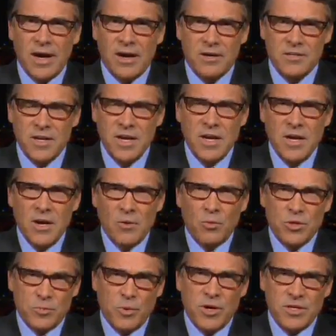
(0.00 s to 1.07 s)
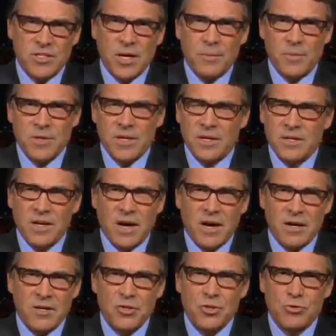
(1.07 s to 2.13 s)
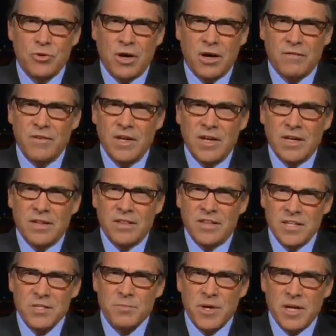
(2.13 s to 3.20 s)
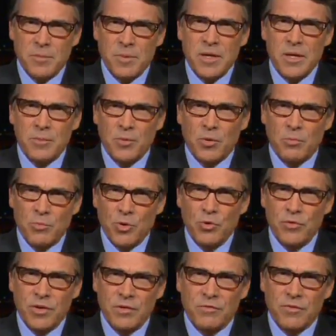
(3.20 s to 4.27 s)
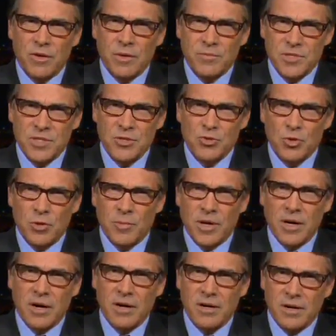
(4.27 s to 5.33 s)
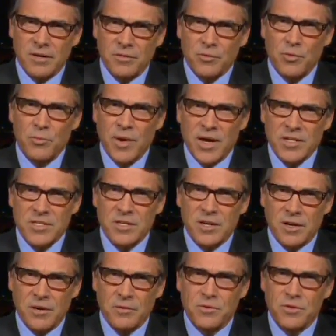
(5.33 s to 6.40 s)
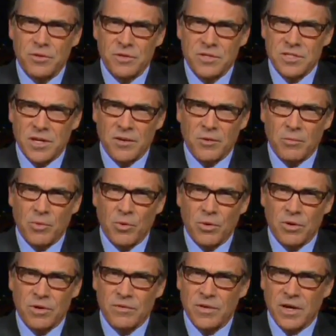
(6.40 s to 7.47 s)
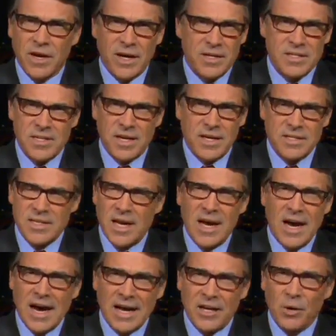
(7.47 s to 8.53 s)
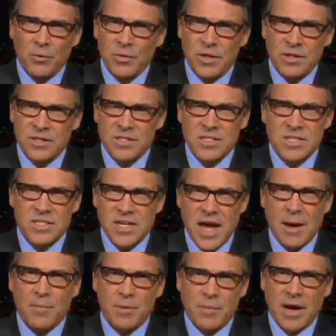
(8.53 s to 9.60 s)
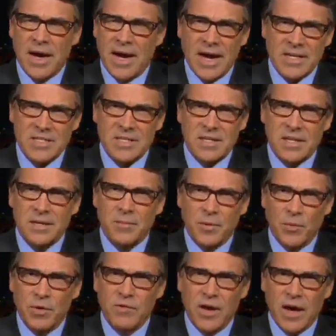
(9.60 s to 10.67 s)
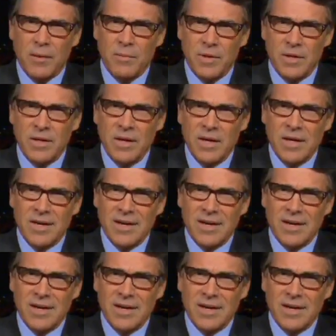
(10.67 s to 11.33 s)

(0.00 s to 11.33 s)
hours, which brings up the entire issue of this many people moving from Central America through Mexico to the southern border of the United States. I don't think this just happened by accident. I mean, we've got to be